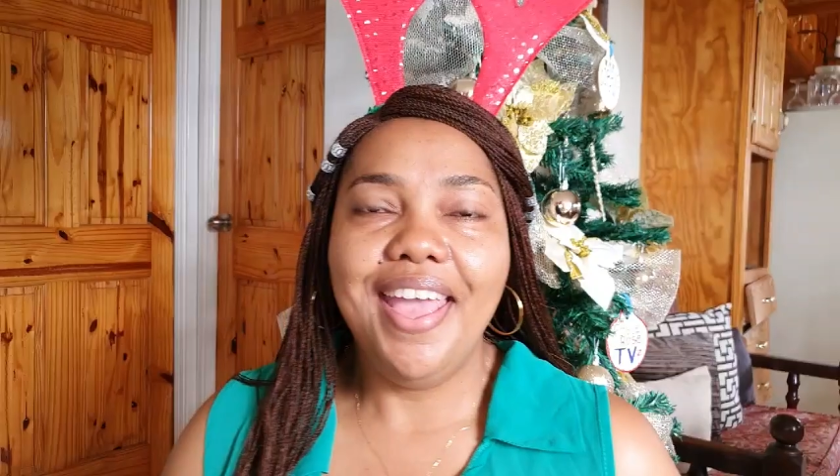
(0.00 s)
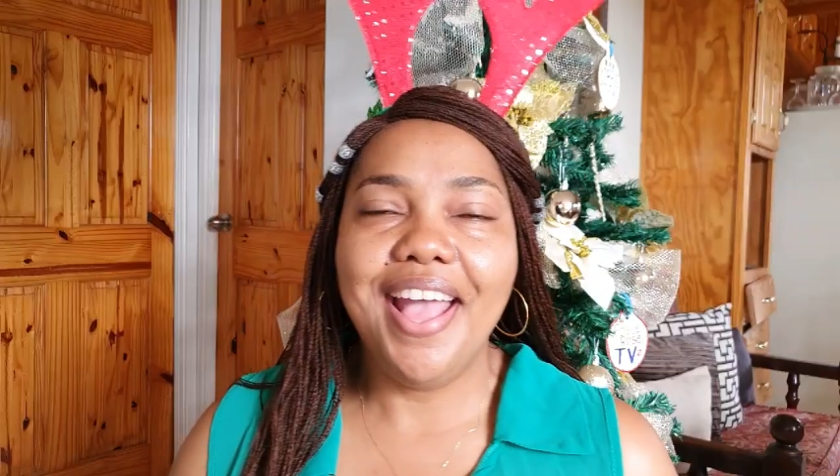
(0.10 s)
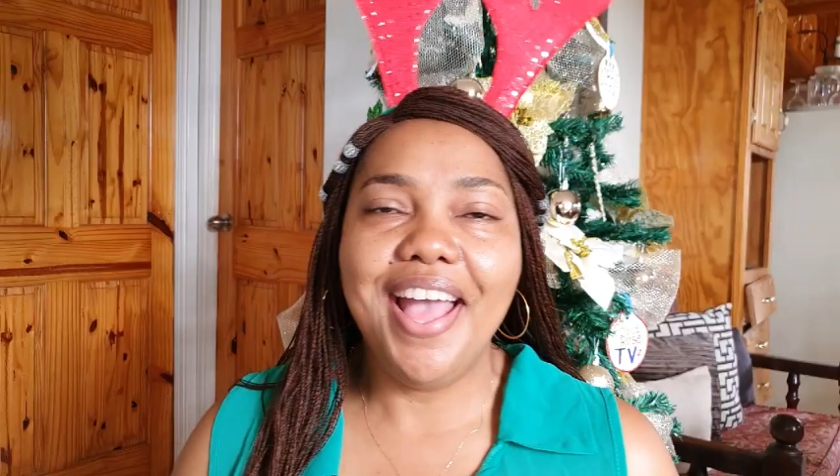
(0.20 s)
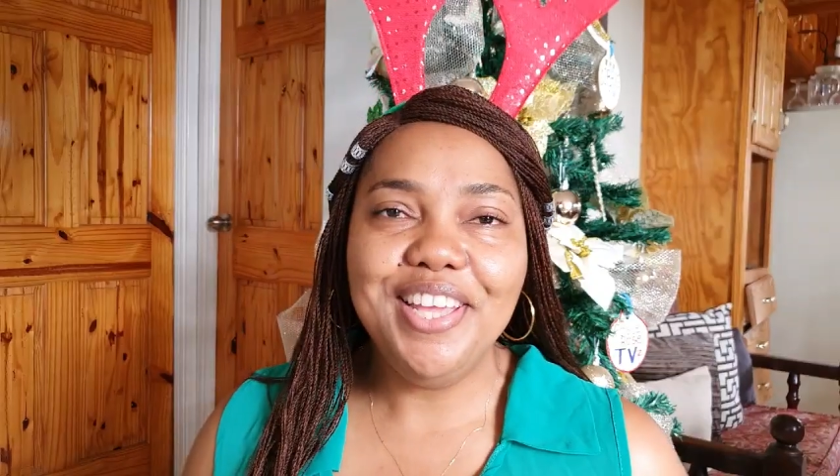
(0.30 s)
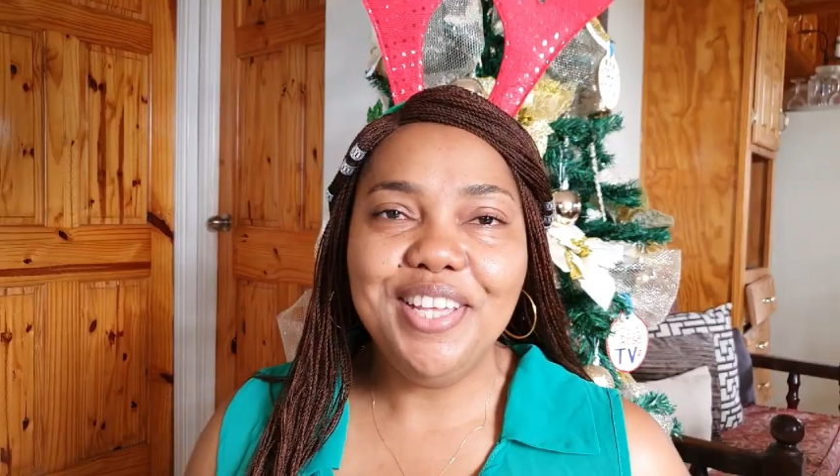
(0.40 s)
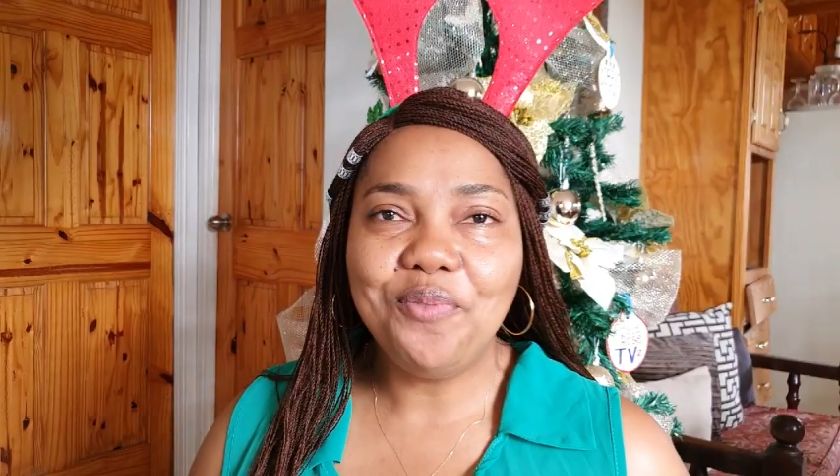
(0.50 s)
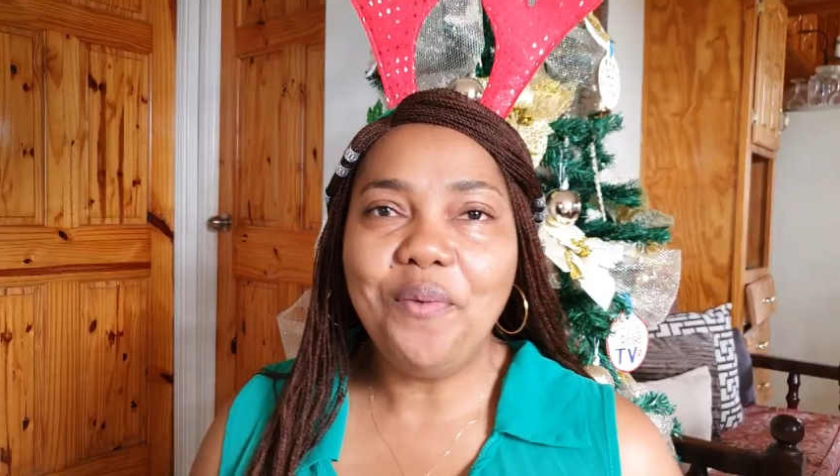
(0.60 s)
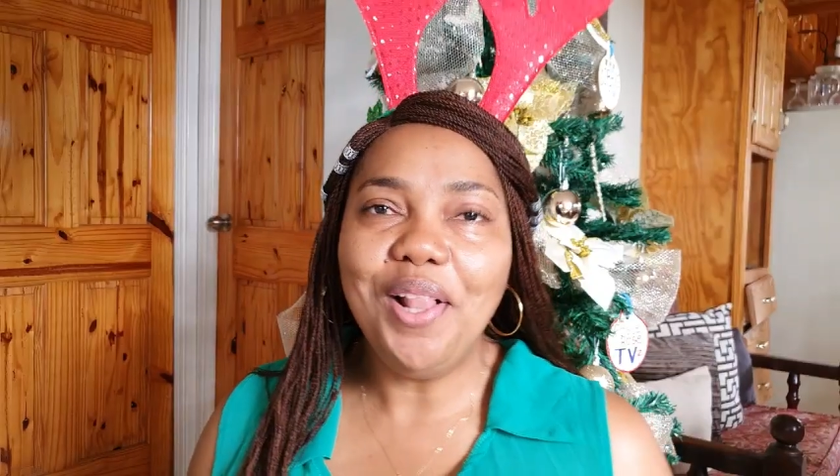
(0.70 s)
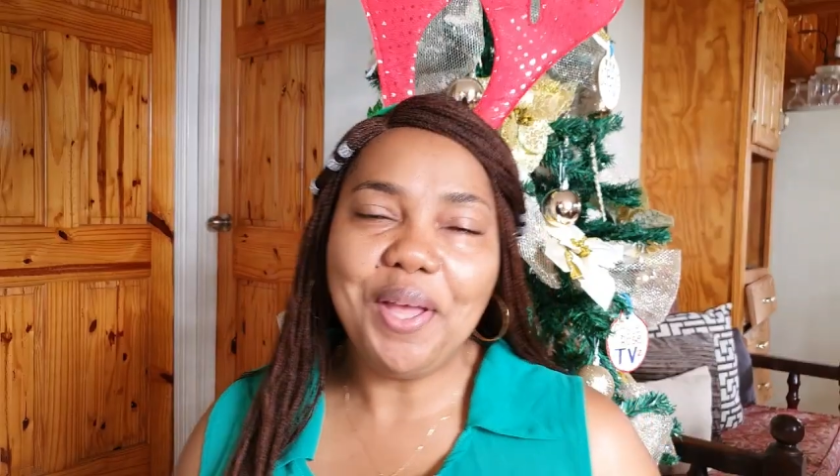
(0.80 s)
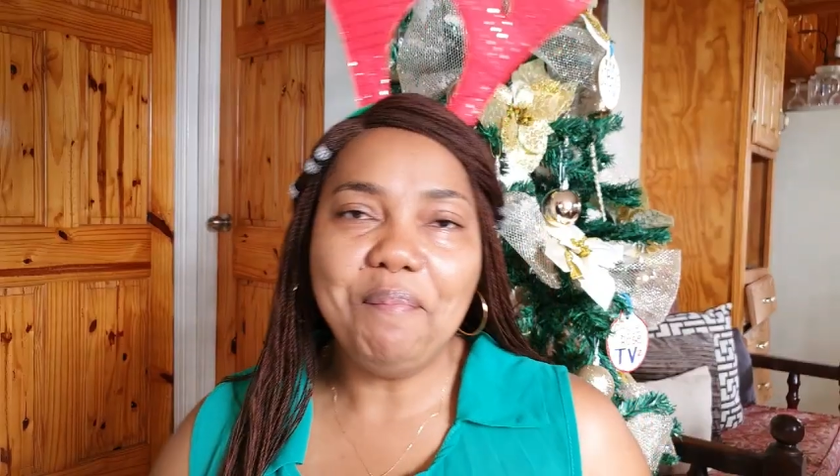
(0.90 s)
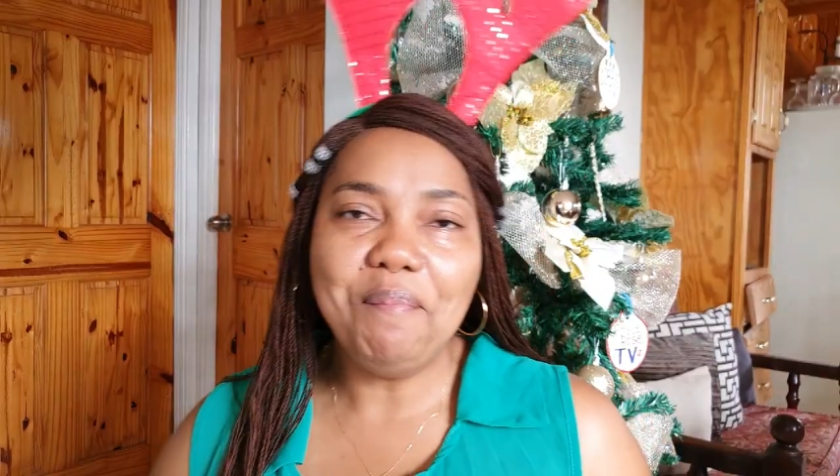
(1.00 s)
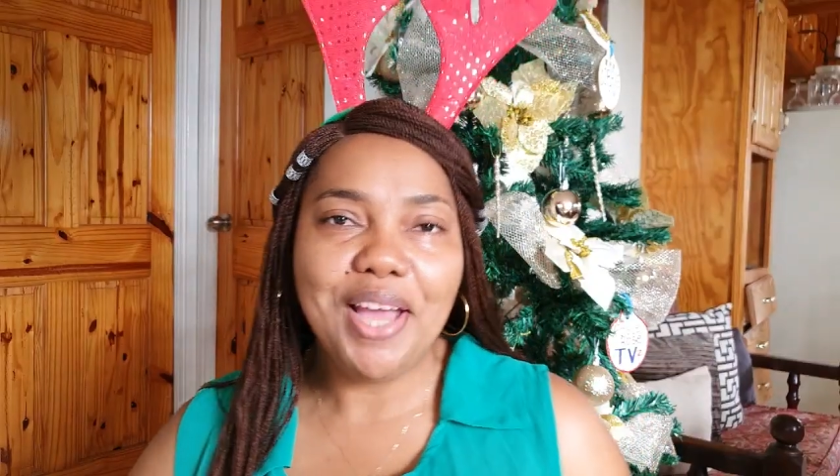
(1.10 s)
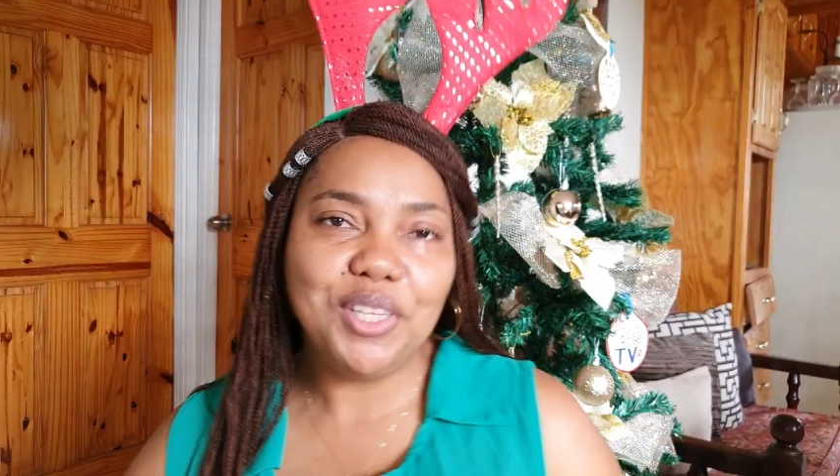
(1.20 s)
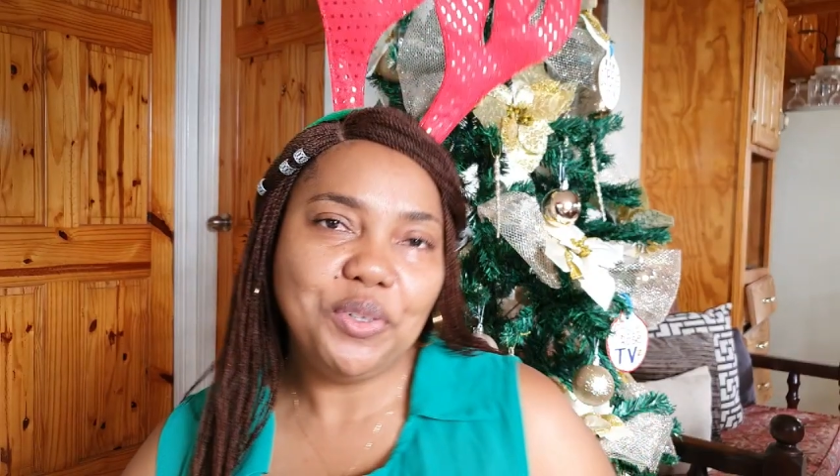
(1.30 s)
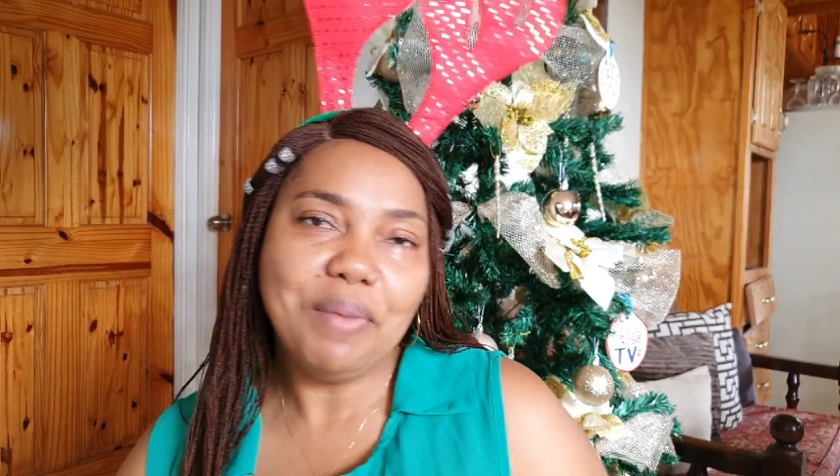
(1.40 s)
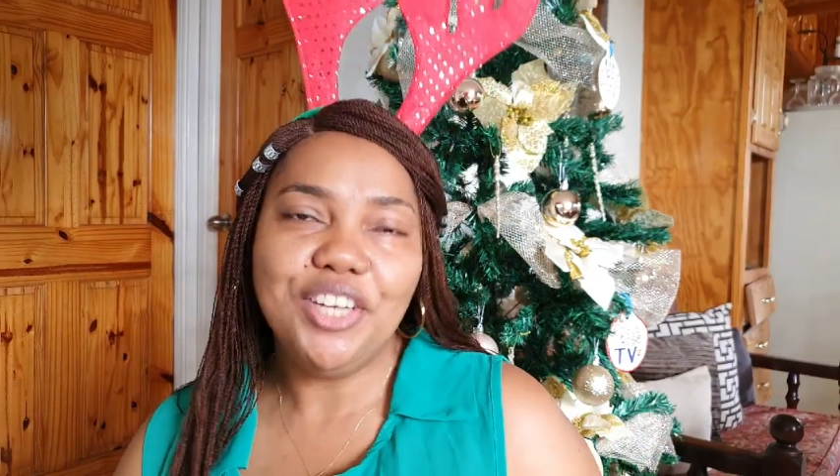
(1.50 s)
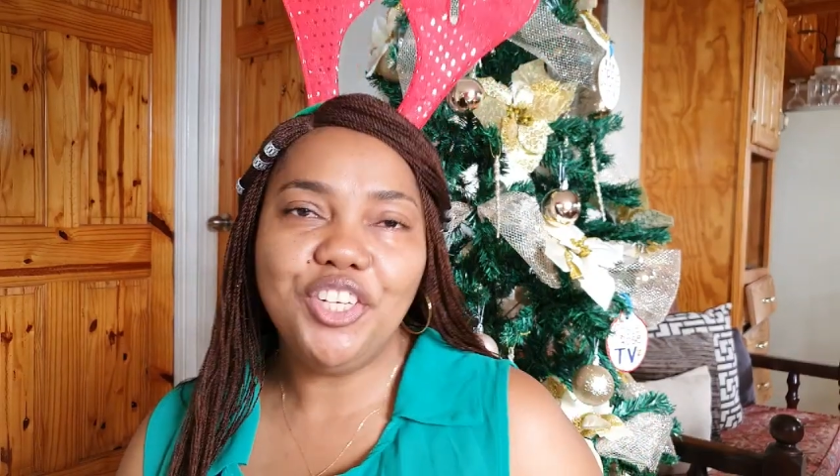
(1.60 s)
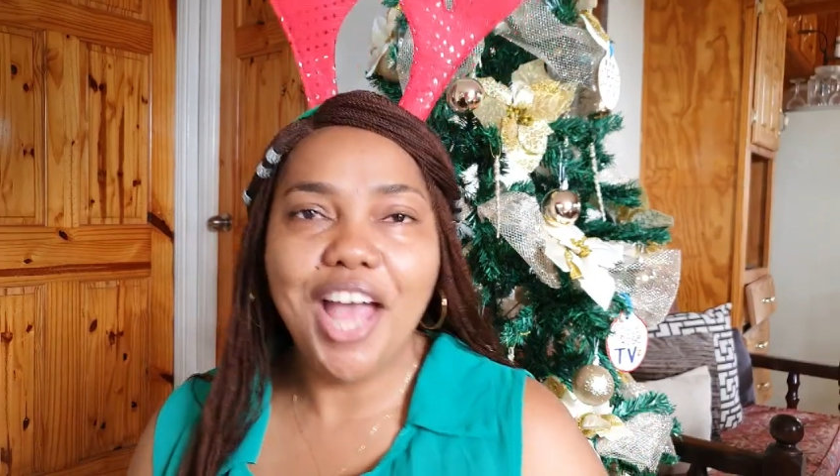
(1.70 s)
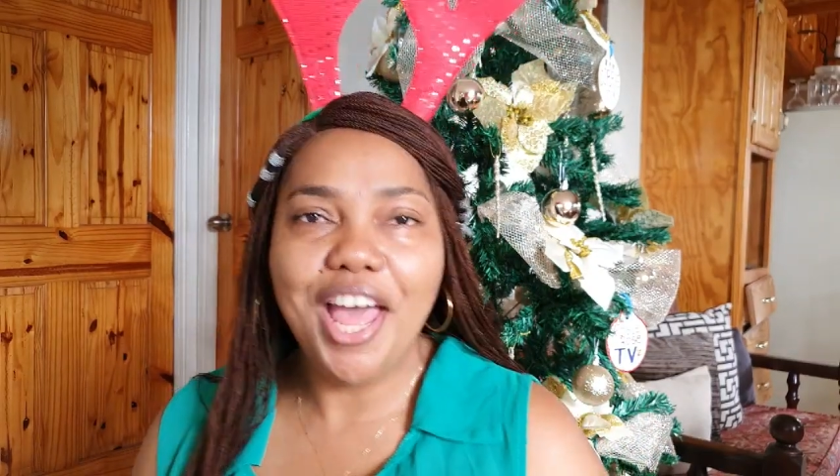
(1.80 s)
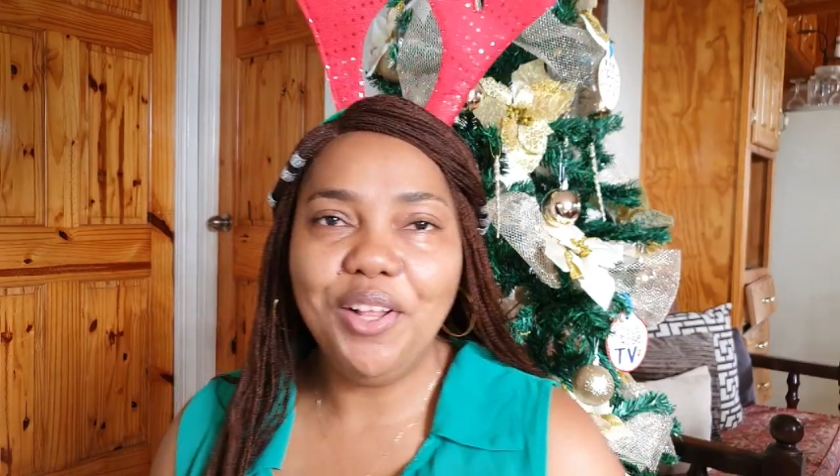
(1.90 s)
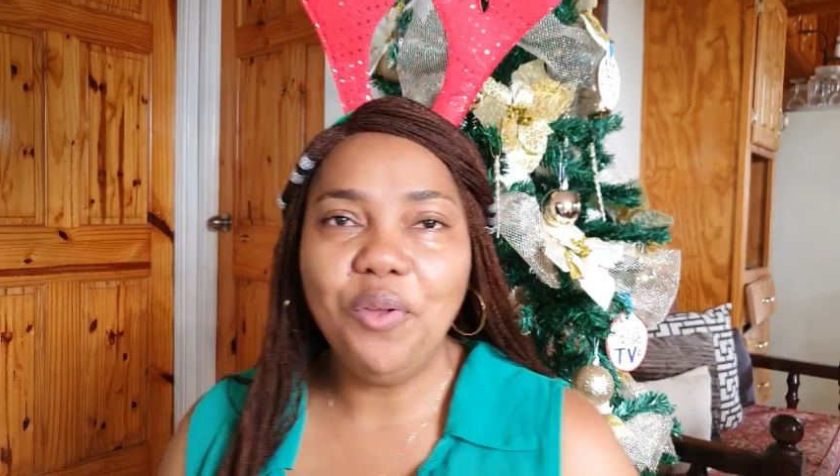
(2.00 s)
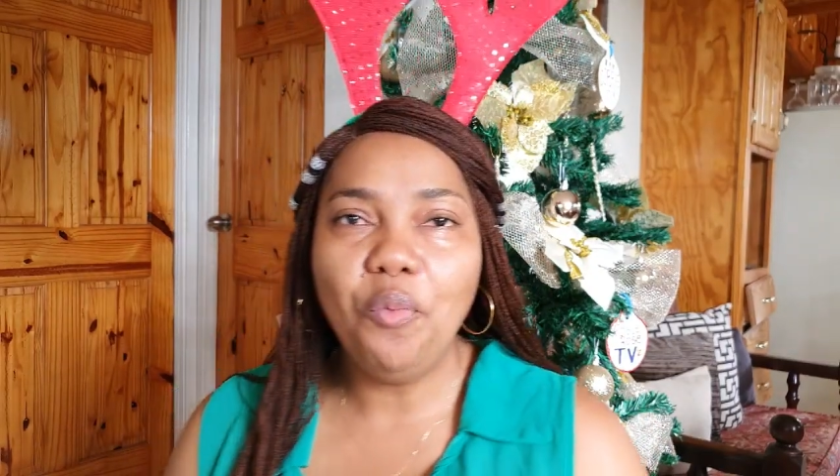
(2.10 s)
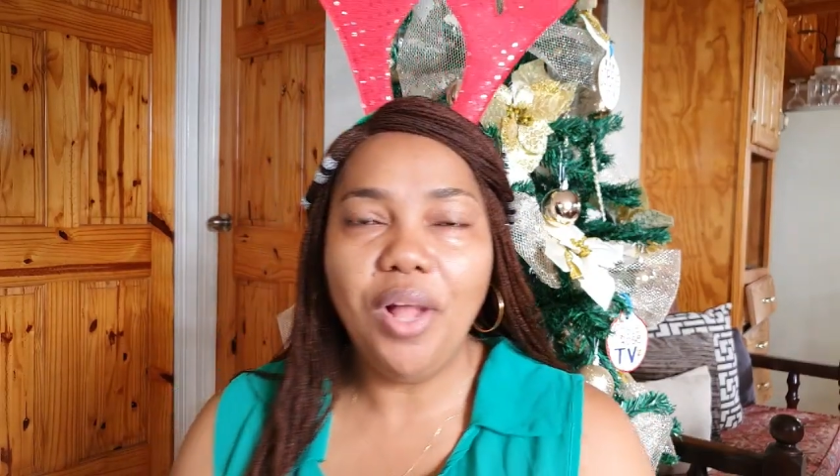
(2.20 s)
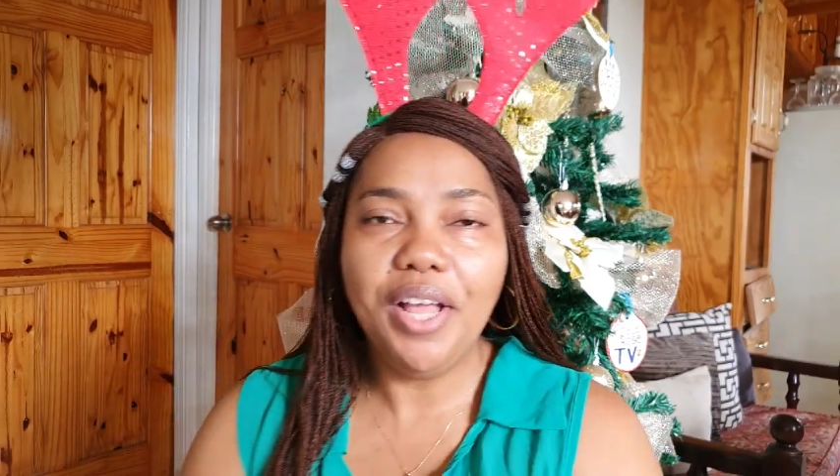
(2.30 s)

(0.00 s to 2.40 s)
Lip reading: Hey guys, welcome back to my channel.